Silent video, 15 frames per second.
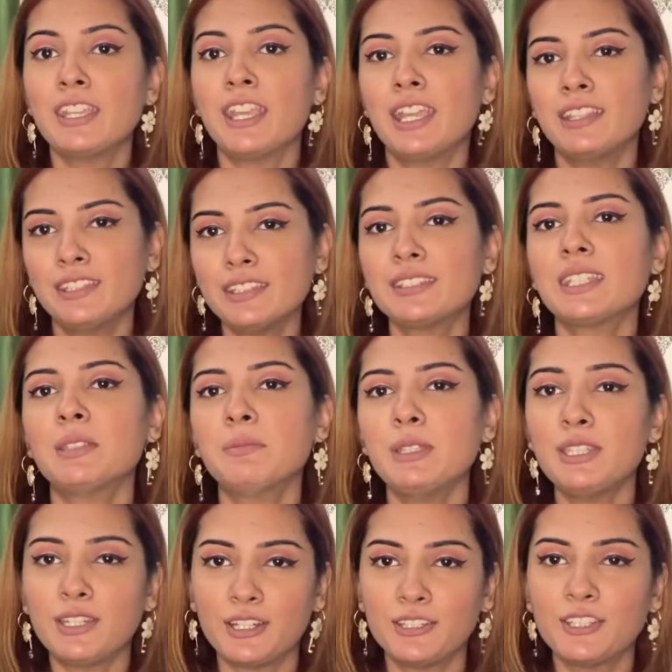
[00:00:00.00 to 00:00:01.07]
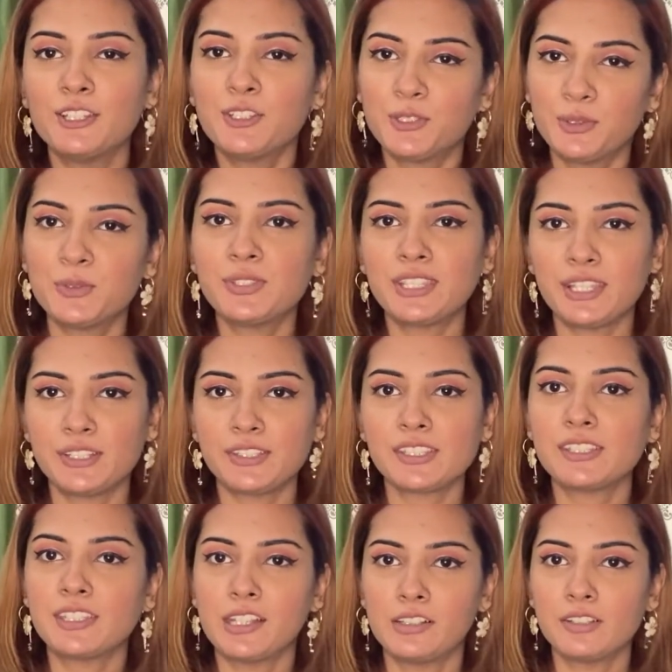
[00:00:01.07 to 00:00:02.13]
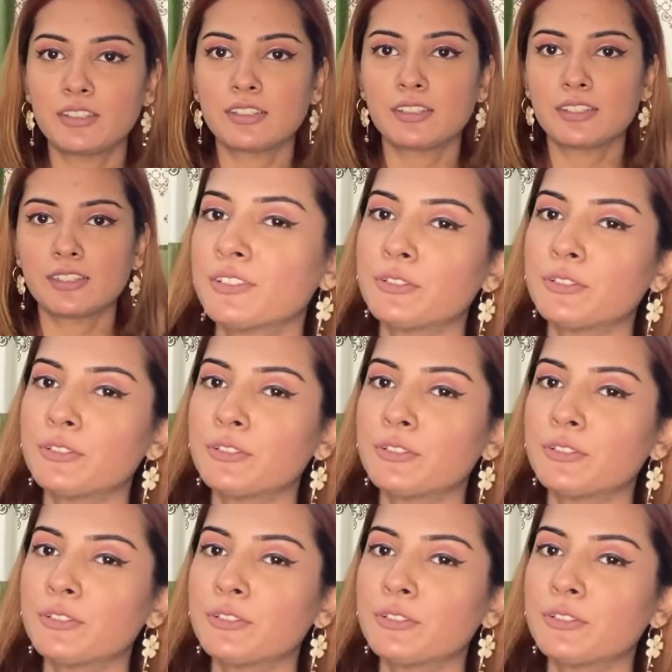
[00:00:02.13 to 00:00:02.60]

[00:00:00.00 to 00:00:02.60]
and this can be done through sales intelligence.